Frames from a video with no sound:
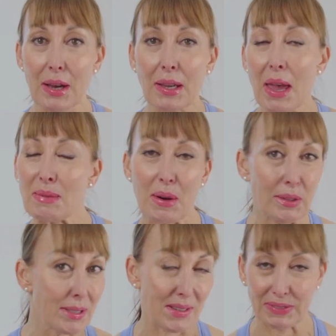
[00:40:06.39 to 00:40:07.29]
Okay, we're
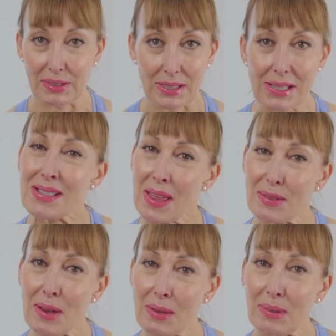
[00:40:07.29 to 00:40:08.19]
all different. Is that the
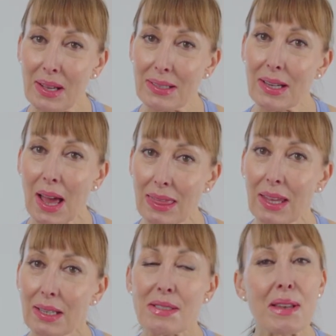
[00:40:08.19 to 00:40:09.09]
right word? I
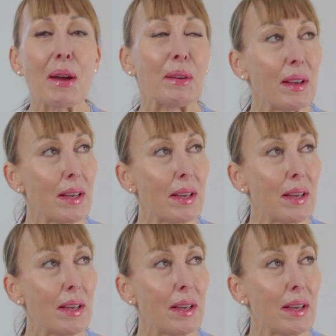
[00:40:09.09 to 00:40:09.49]
think no.